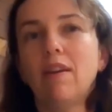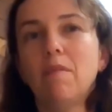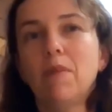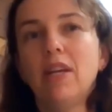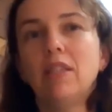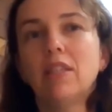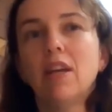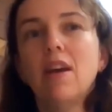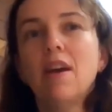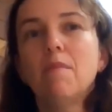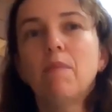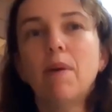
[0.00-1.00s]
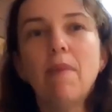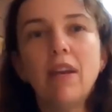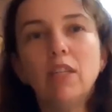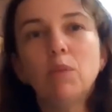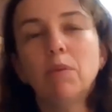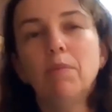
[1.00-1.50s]
it means my
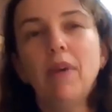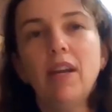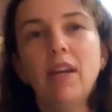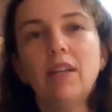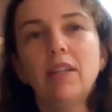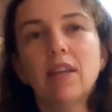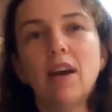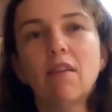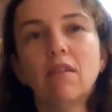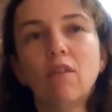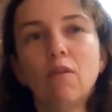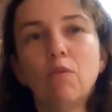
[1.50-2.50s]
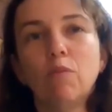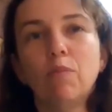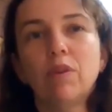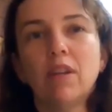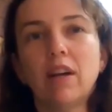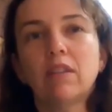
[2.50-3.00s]
management meetings are a lot more
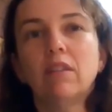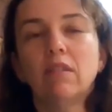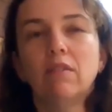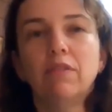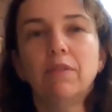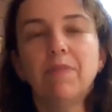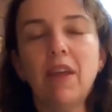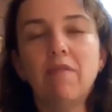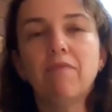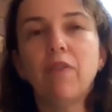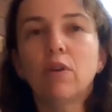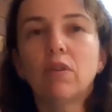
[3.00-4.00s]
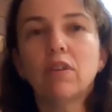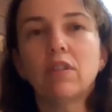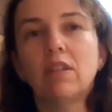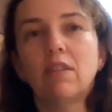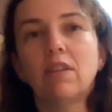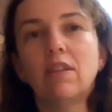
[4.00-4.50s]
productive and
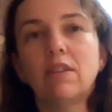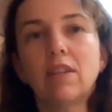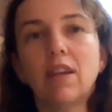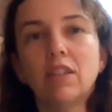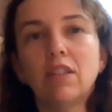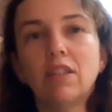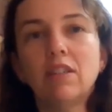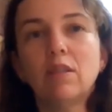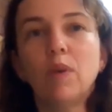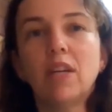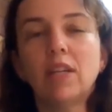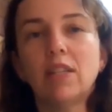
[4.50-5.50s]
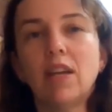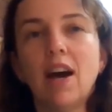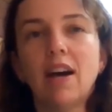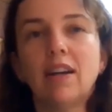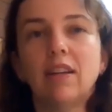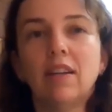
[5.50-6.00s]
focused in the discussions, and we can
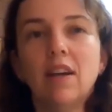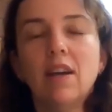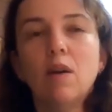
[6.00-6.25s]
target